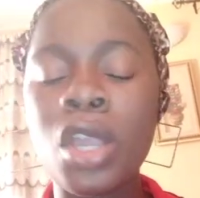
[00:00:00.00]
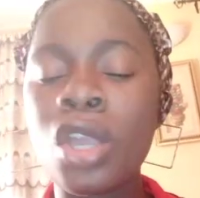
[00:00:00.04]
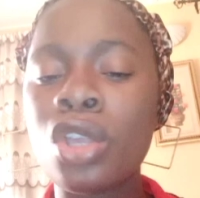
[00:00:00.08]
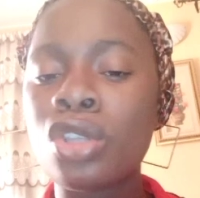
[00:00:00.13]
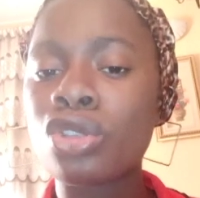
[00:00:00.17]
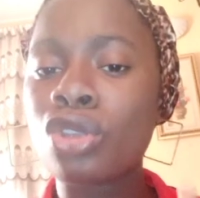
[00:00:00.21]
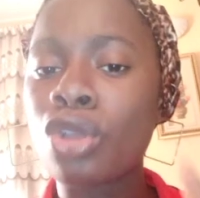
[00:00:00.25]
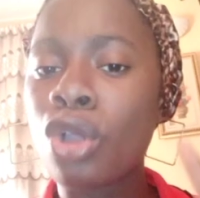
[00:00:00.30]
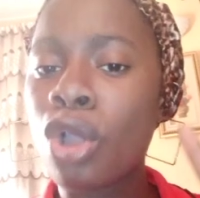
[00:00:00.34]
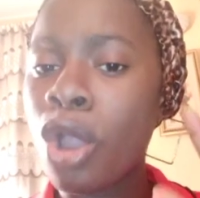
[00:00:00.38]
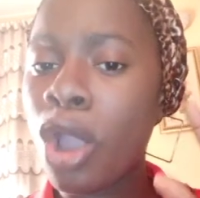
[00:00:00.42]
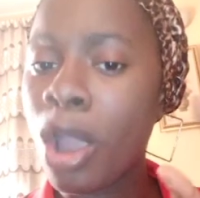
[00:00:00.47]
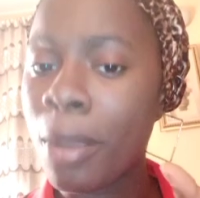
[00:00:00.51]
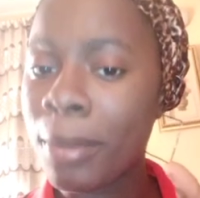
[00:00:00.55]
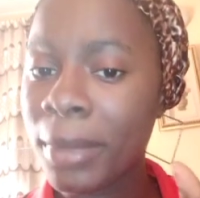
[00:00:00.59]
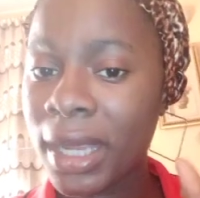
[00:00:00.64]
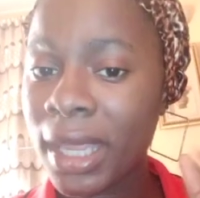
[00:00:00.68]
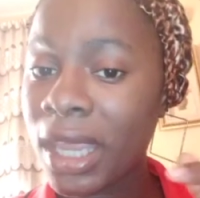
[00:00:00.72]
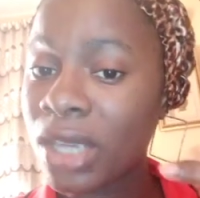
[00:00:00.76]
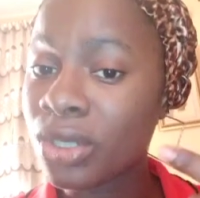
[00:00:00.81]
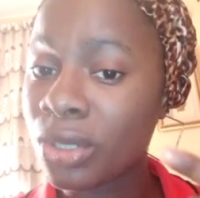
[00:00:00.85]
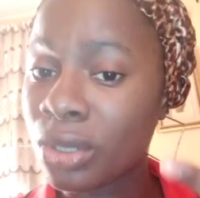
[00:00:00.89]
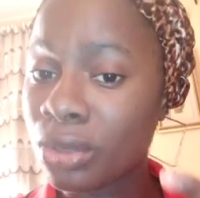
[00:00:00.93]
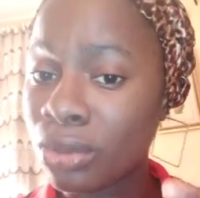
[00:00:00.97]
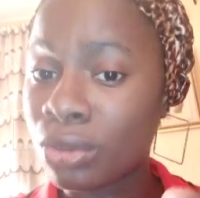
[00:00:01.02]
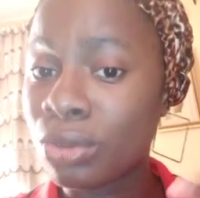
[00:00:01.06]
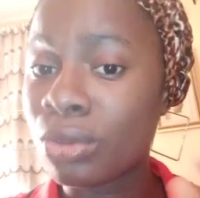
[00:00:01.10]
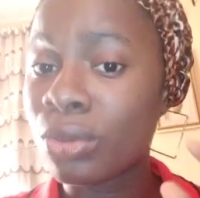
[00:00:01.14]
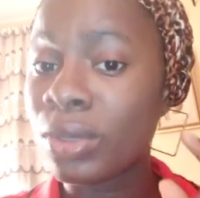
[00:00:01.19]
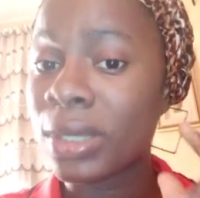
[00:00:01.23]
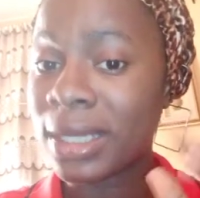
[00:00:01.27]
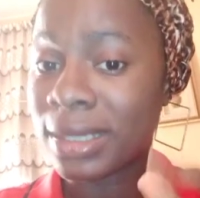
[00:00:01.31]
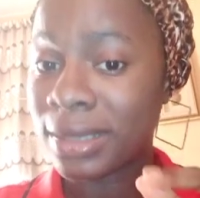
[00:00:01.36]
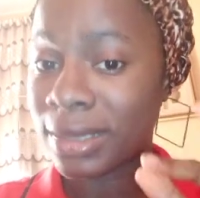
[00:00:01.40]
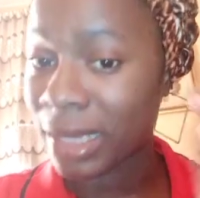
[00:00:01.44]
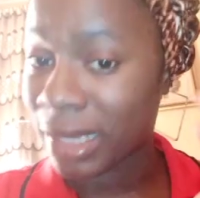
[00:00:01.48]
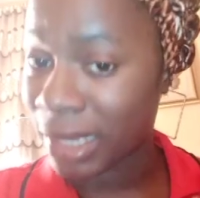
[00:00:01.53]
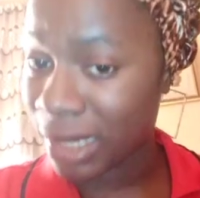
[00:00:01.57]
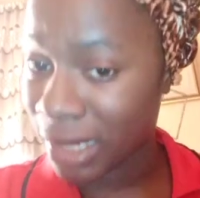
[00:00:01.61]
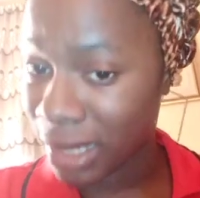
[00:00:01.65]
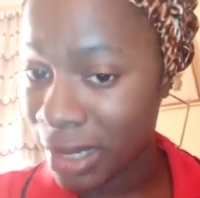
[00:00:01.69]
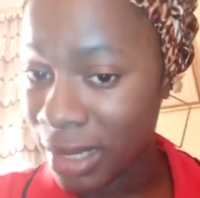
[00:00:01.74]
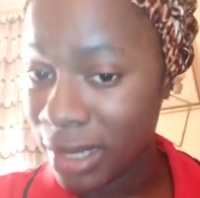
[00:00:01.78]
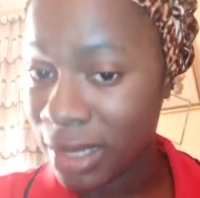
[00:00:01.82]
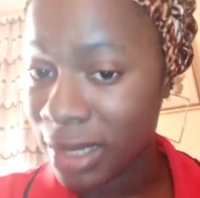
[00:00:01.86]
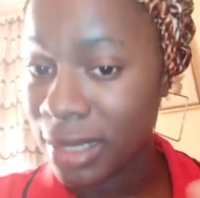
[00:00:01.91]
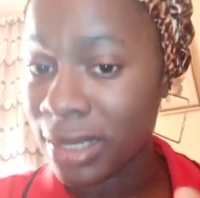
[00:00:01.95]
So communication too is the
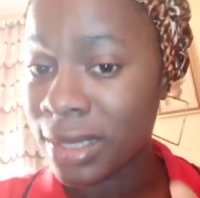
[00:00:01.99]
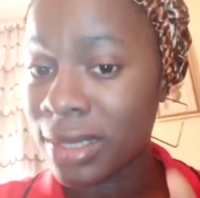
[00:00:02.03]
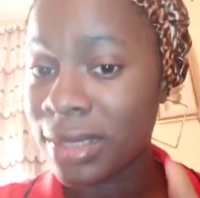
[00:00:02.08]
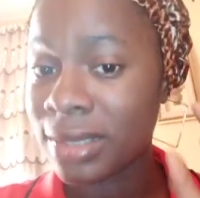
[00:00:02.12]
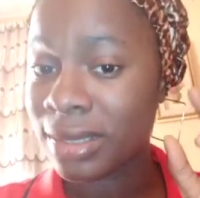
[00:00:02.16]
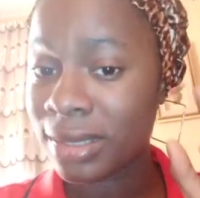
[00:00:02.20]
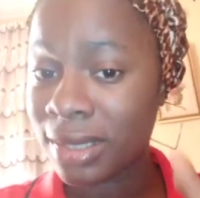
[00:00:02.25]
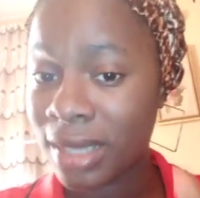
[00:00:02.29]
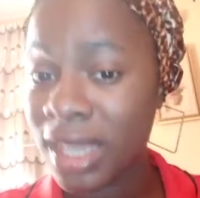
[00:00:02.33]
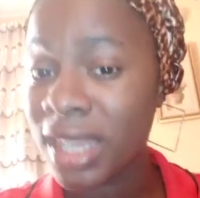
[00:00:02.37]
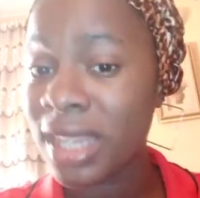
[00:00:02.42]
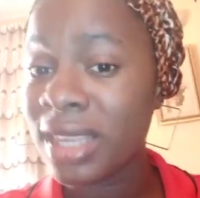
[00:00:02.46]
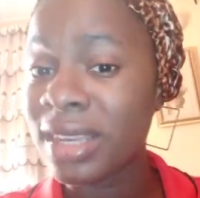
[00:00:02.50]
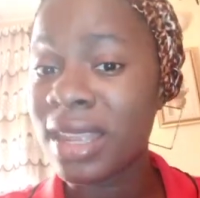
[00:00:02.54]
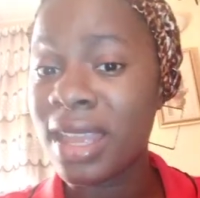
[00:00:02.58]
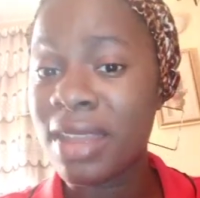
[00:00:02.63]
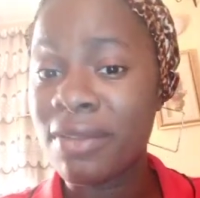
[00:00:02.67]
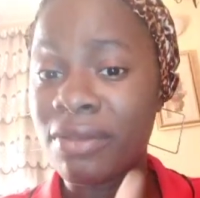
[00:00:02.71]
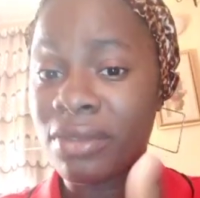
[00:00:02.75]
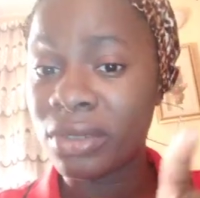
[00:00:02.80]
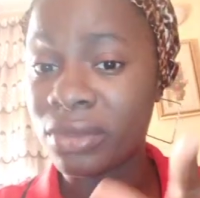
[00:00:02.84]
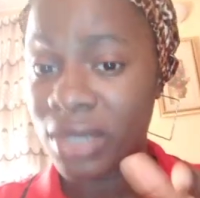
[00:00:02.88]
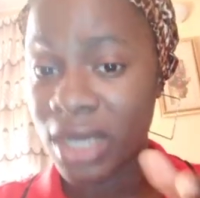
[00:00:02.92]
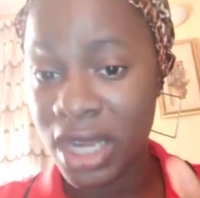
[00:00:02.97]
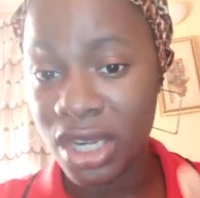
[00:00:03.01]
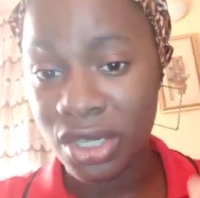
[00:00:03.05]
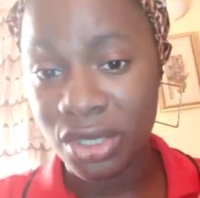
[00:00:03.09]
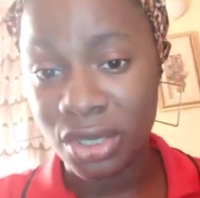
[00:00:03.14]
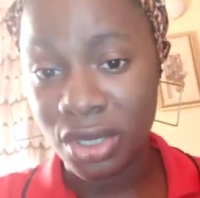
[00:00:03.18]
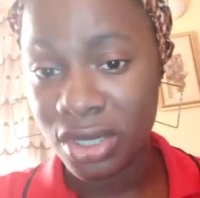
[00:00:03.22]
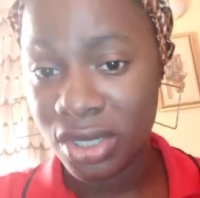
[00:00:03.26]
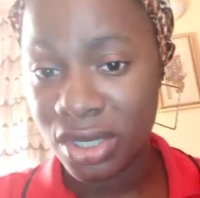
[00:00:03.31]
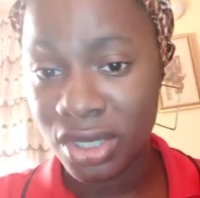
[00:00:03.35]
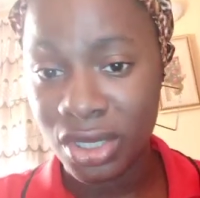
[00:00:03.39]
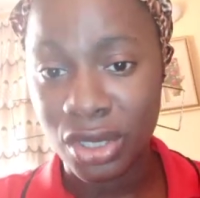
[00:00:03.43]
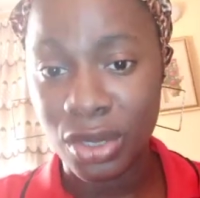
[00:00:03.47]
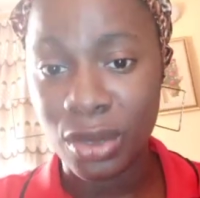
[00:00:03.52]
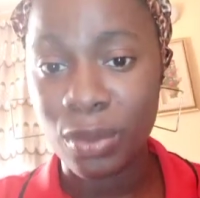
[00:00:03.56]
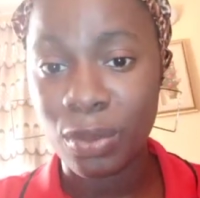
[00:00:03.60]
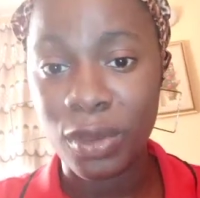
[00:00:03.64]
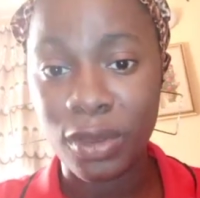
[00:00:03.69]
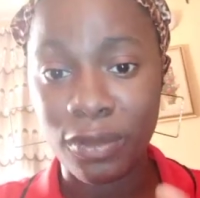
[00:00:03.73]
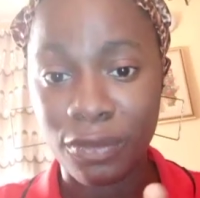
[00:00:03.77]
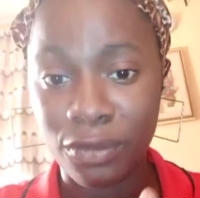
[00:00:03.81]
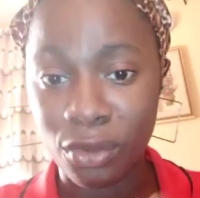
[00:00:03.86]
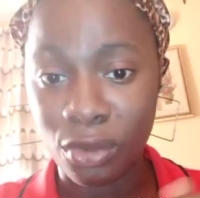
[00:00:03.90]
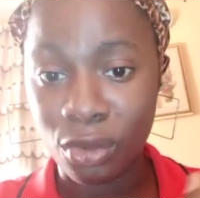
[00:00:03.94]
key, is key in every relationship
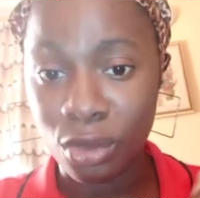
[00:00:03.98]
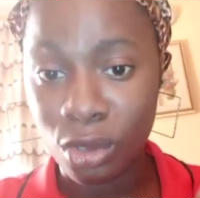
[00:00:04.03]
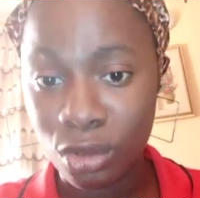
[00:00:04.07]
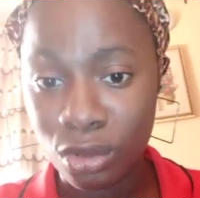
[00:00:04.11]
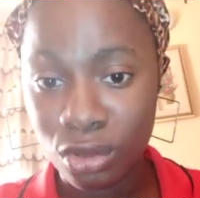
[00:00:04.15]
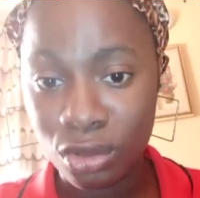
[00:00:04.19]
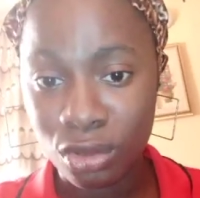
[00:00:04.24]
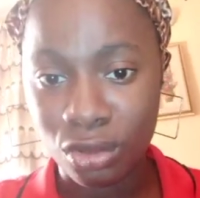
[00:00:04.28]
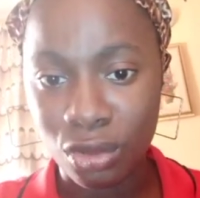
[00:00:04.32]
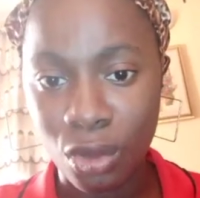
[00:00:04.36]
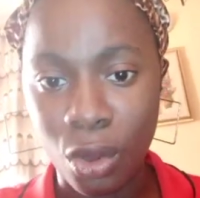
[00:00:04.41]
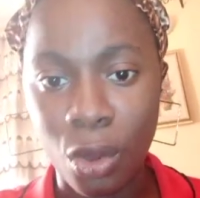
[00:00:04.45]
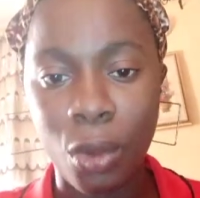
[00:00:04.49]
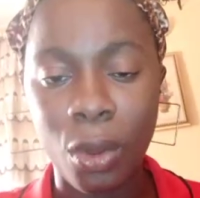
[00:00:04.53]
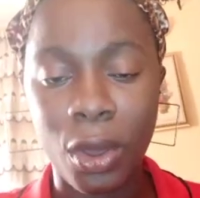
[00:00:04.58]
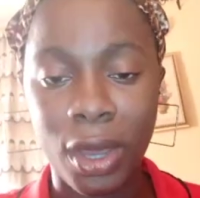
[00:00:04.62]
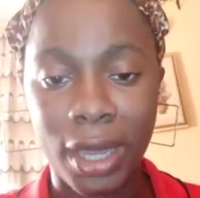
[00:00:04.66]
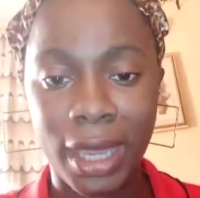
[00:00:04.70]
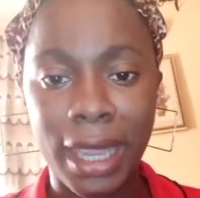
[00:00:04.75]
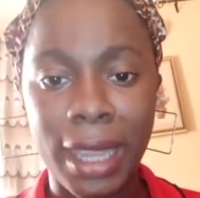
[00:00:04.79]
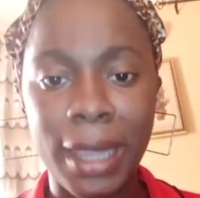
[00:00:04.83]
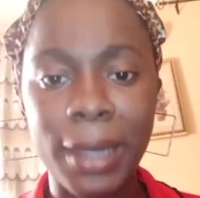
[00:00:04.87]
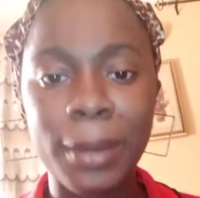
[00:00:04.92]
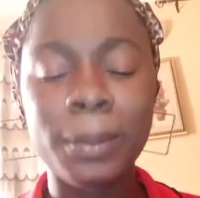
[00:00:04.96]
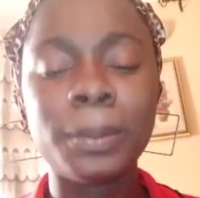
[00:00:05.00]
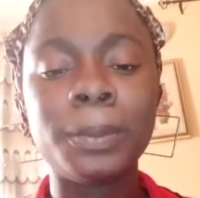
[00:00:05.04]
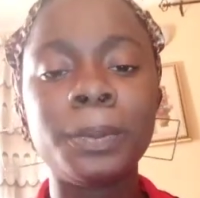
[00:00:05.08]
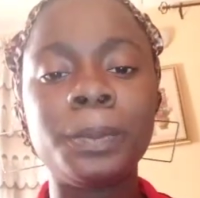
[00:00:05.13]
if you don't know, okay?